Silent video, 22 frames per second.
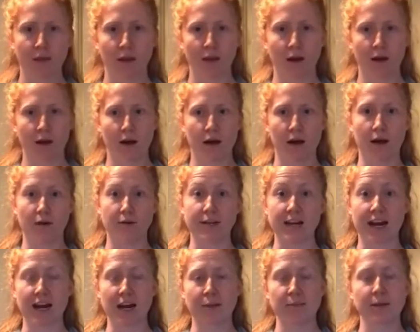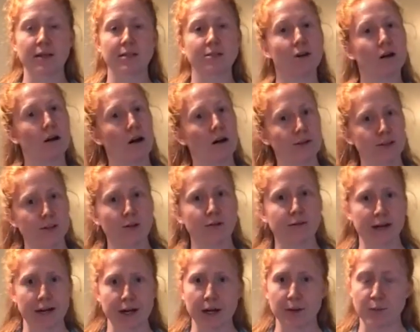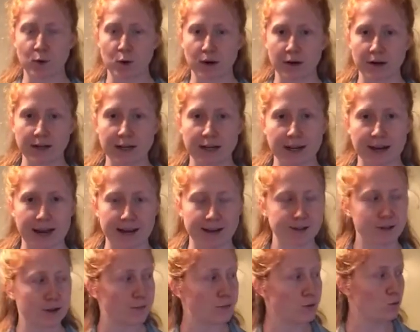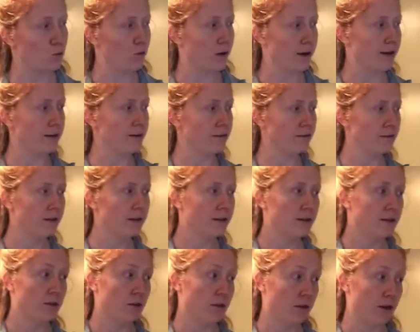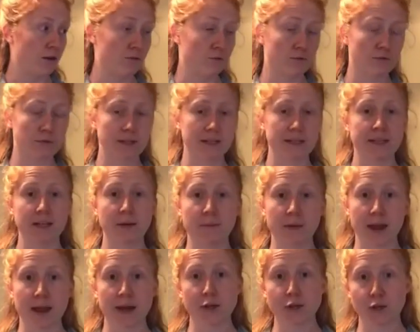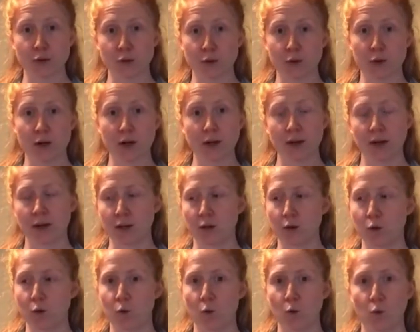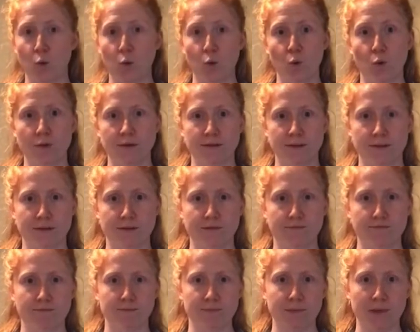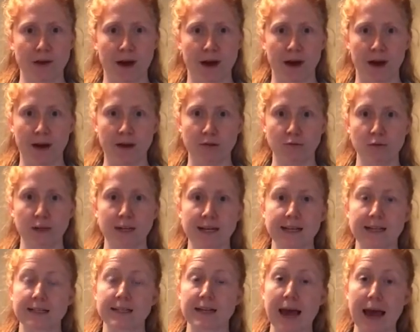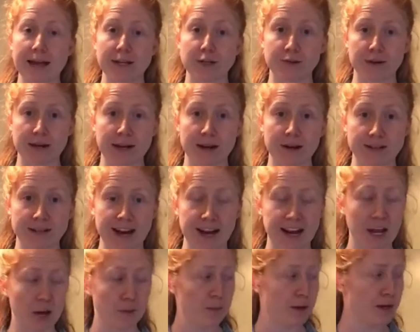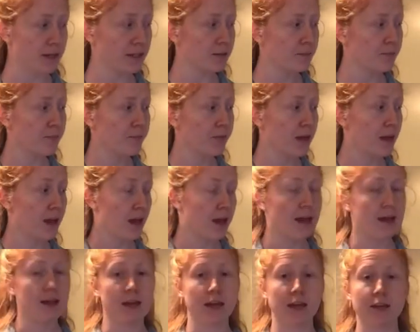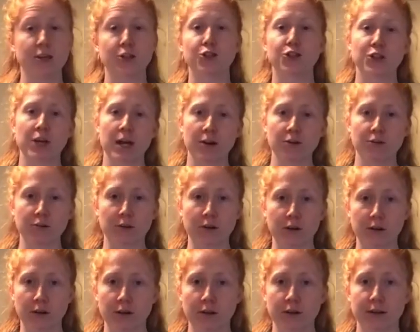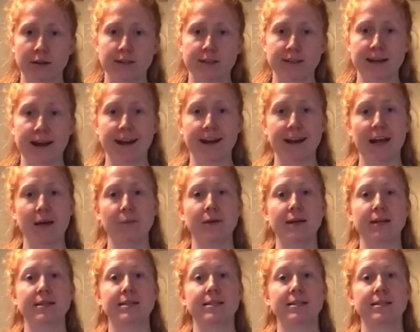Dynamics are also very important in Excerpt 1. Really make sure you exaggerate your dynamics. In general, dynamics